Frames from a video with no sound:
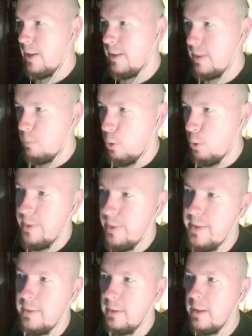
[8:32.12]
recently
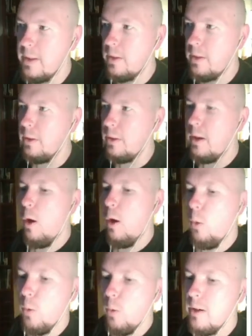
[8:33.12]
called What Are
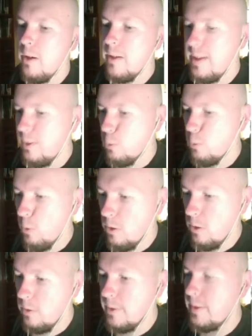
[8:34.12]
Inner Worlds?
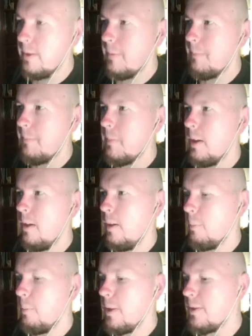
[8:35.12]
Because that
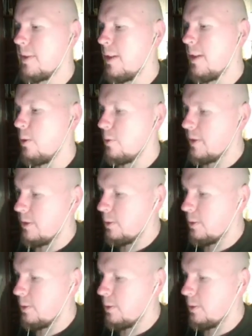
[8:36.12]
goes into